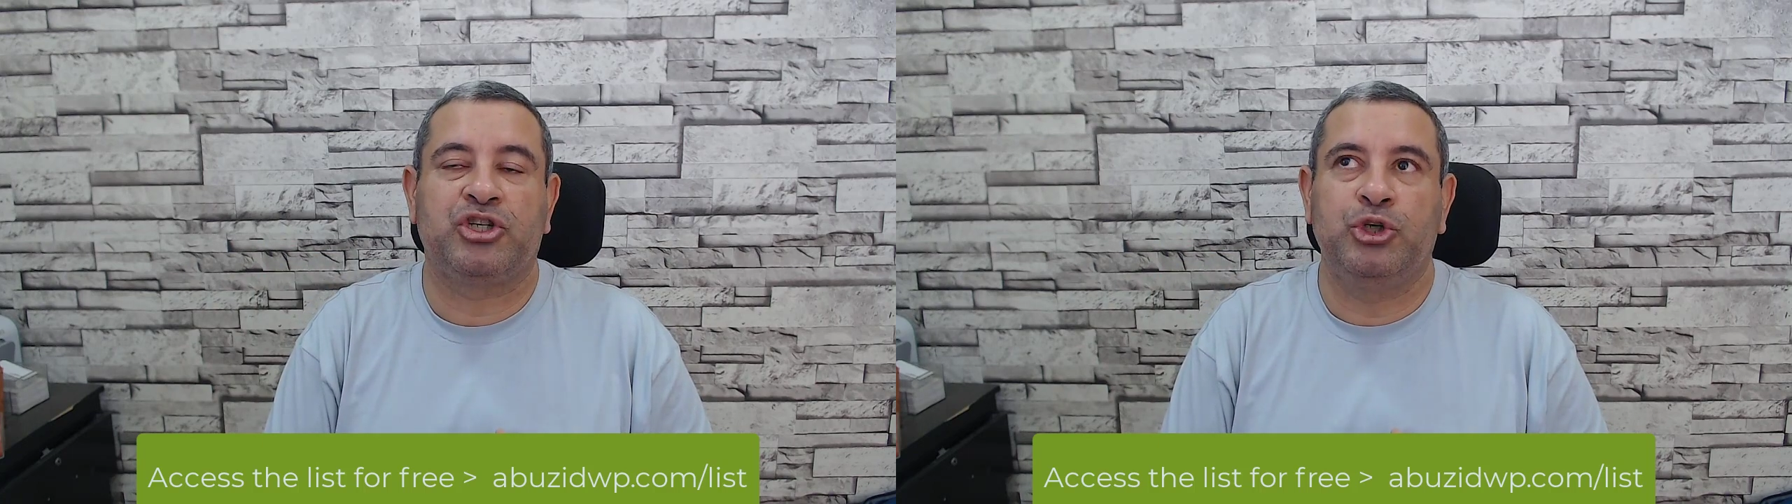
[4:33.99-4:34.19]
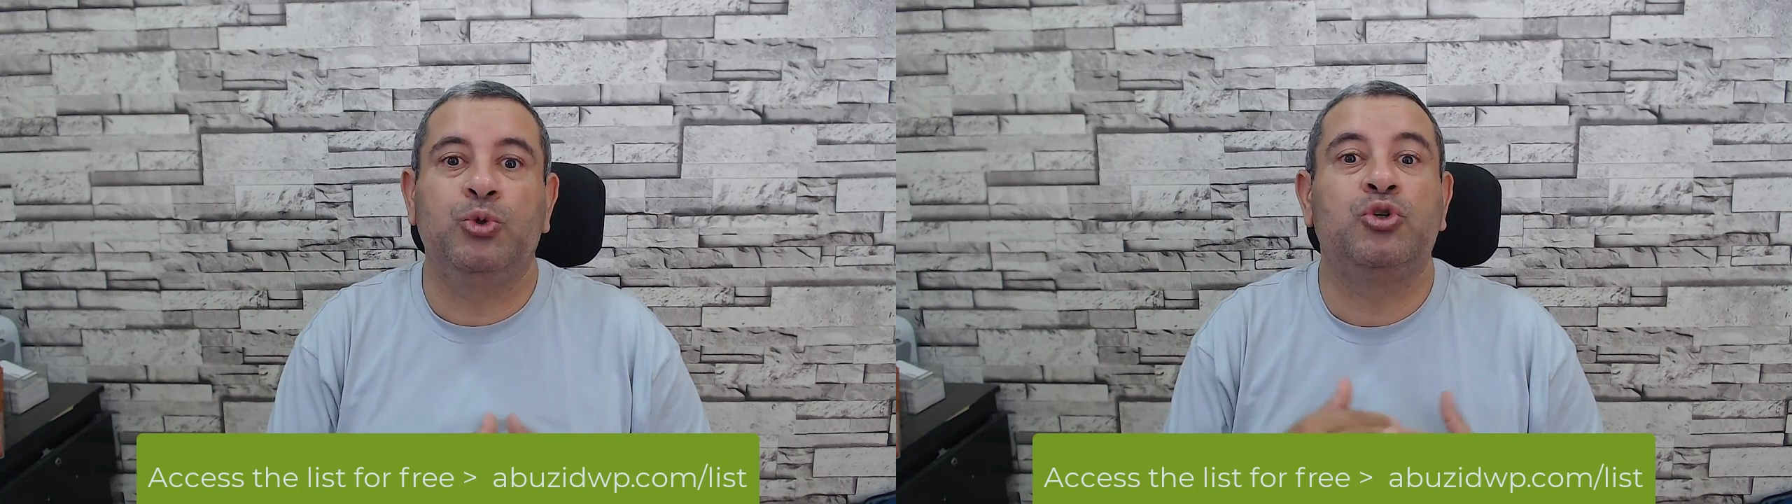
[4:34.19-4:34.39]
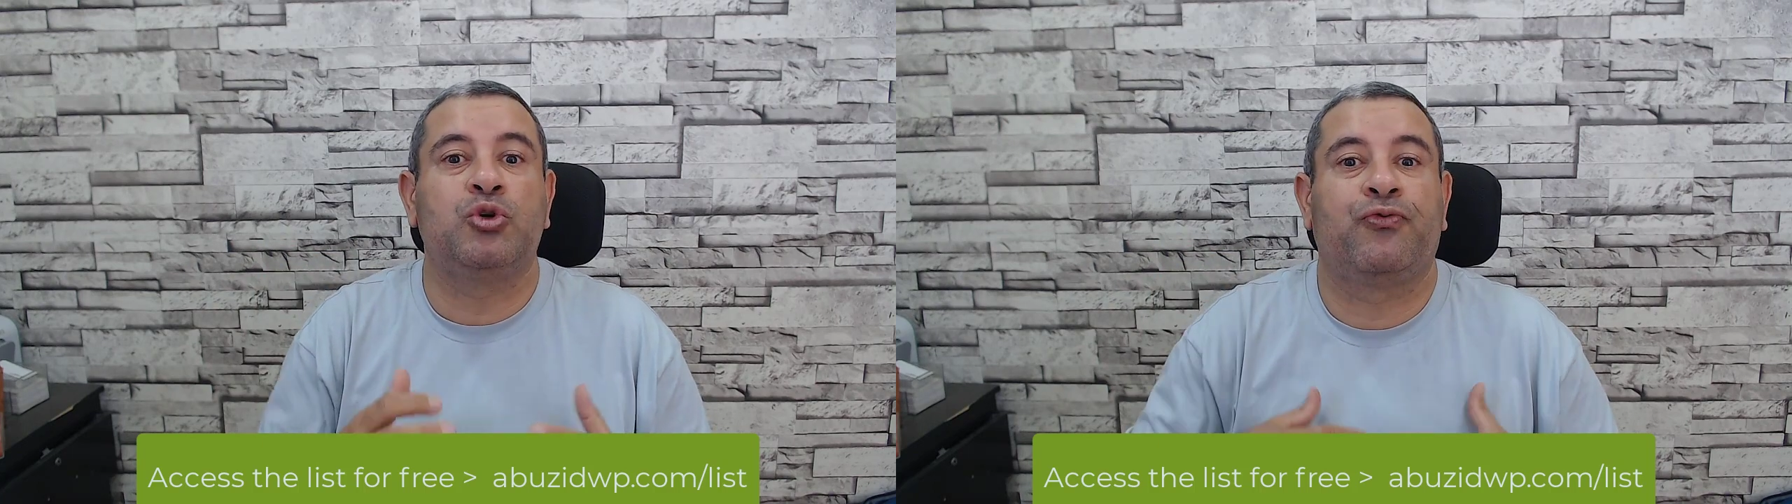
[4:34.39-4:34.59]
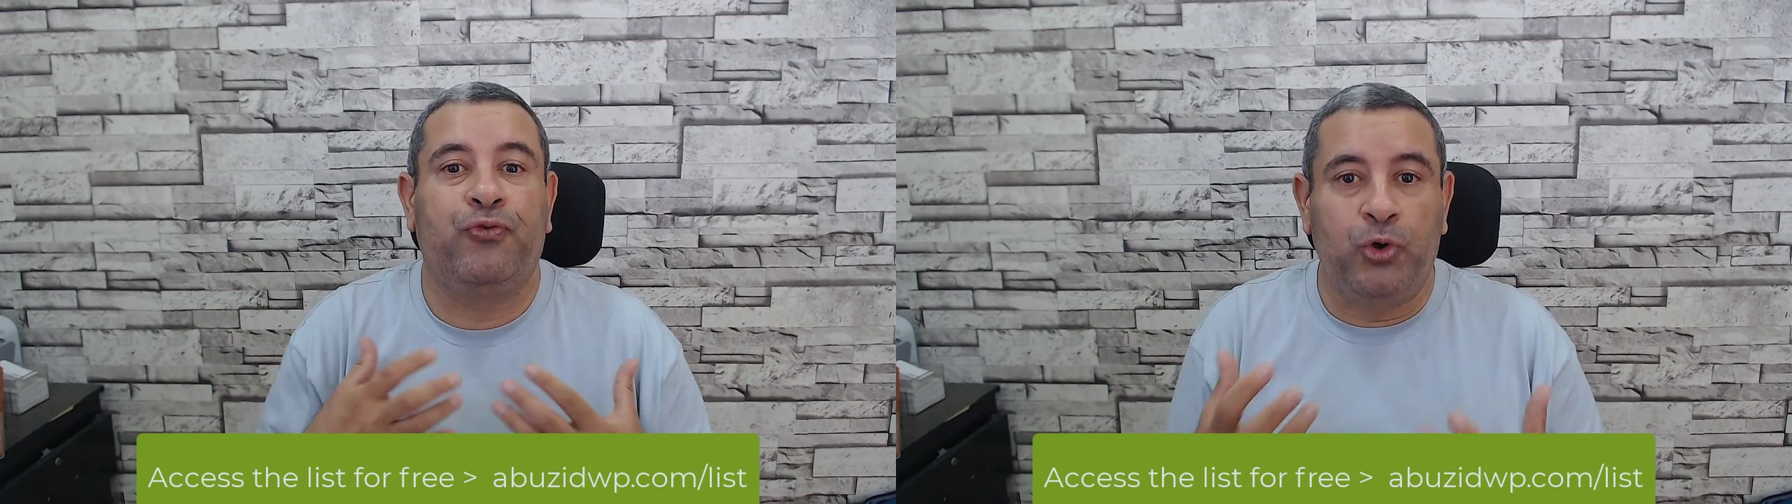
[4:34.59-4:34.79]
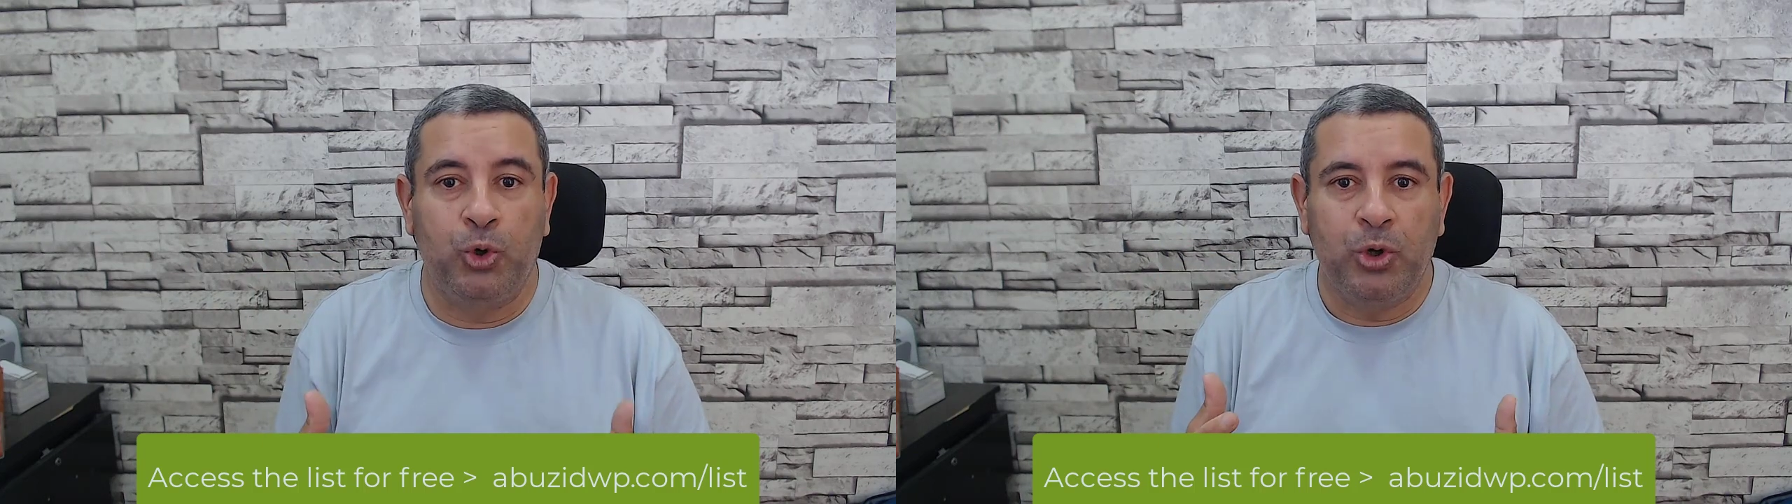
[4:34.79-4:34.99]
you should
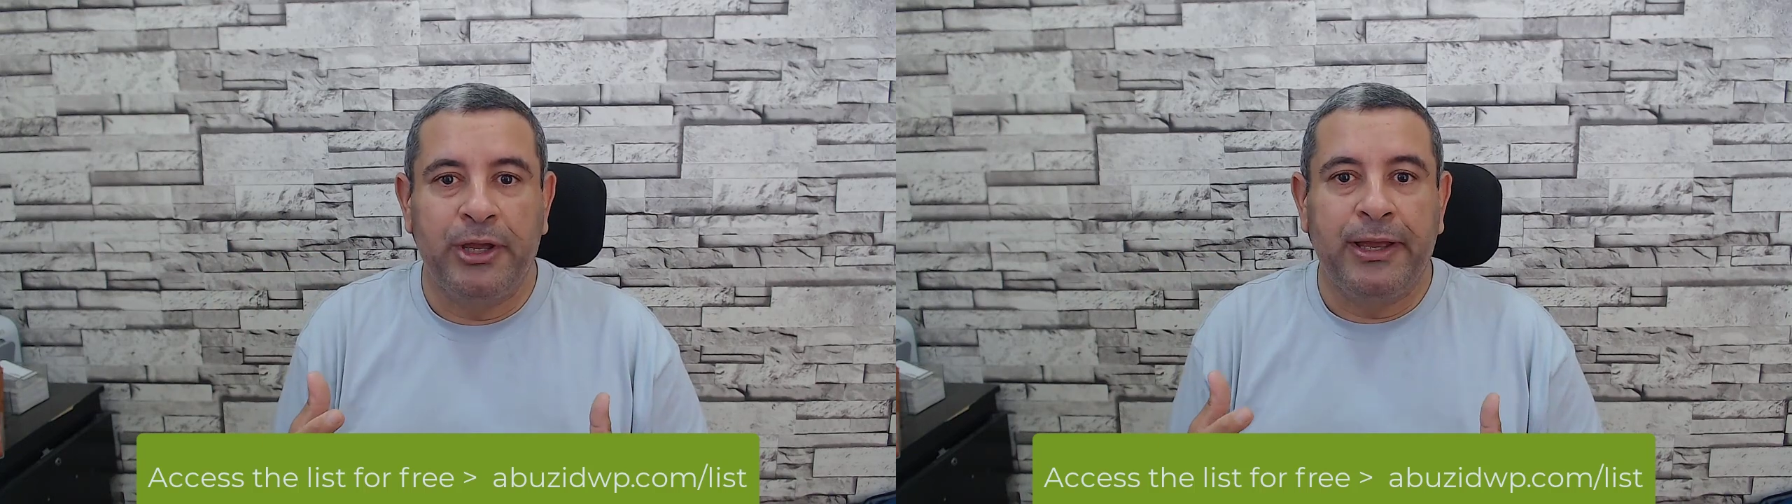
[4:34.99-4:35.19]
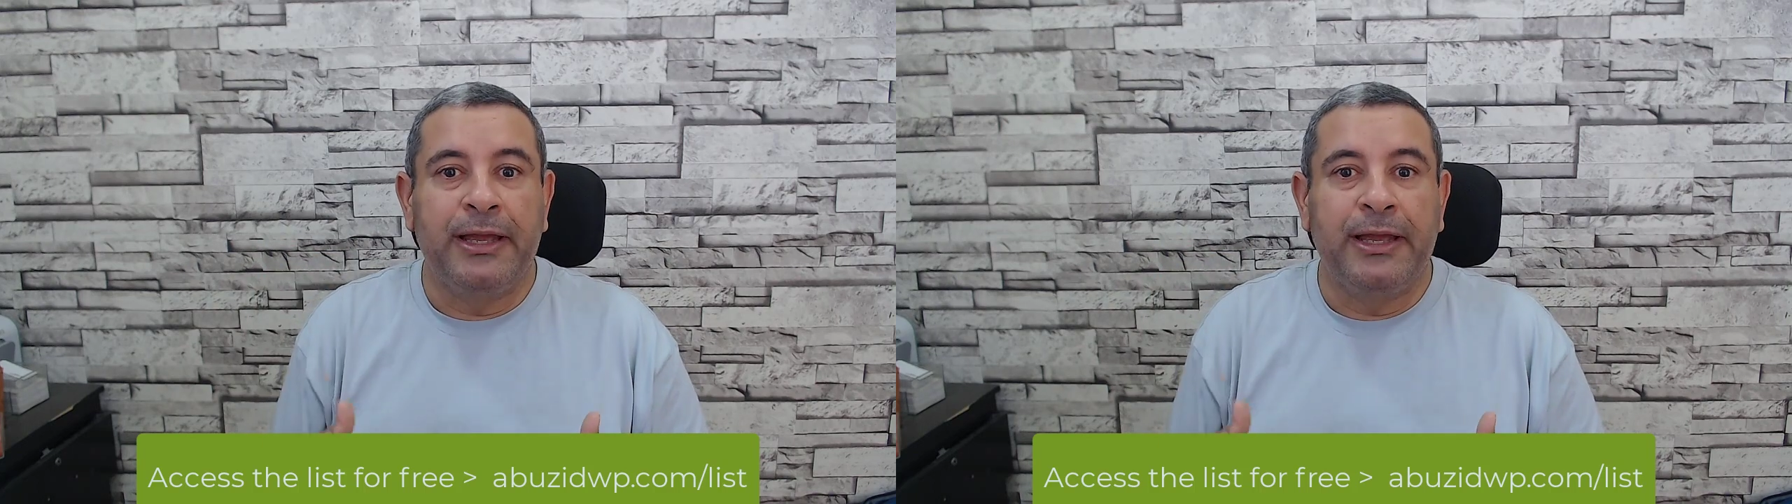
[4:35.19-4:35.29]
follow